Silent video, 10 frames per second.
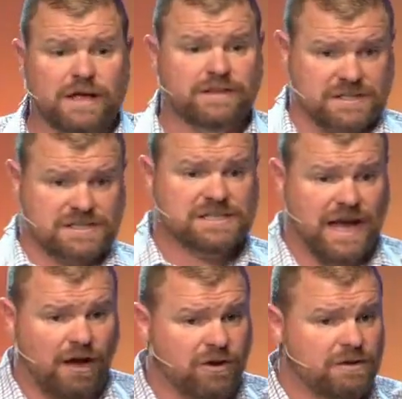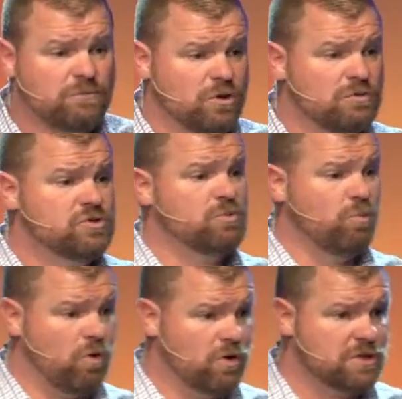This is how he moves
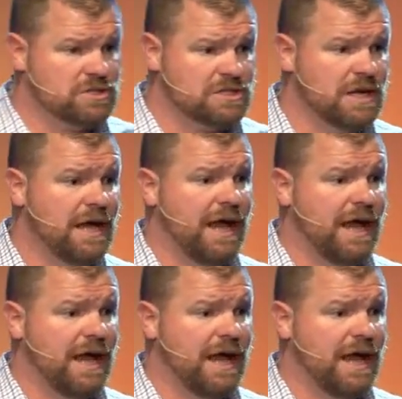and works,